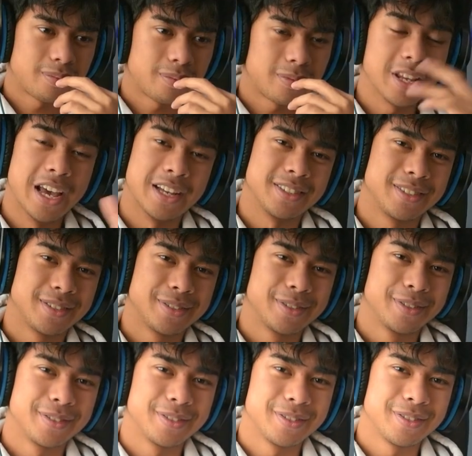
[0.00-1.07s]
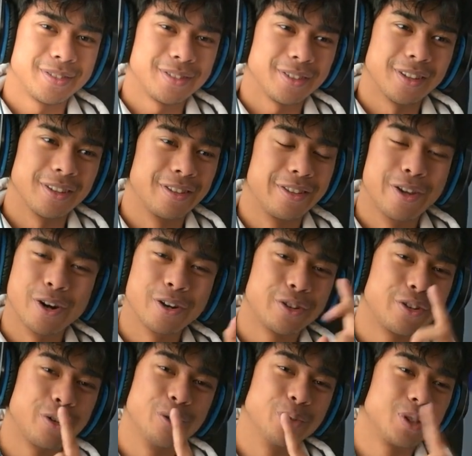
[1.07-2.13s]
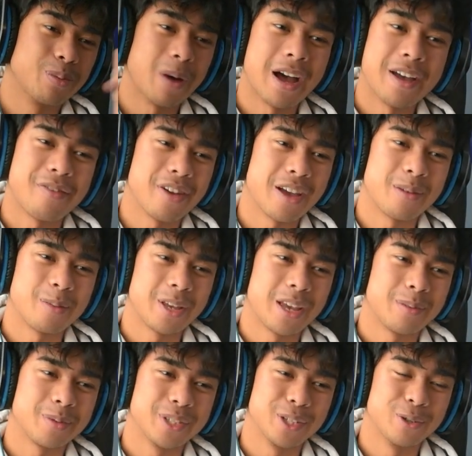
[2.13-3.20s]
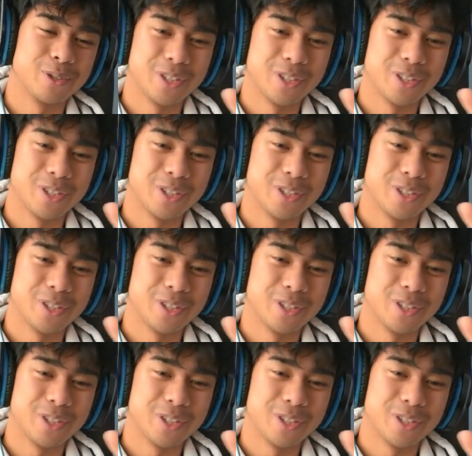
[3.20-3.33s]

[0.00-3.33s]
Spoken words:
Yes. There are two Spy Family episodes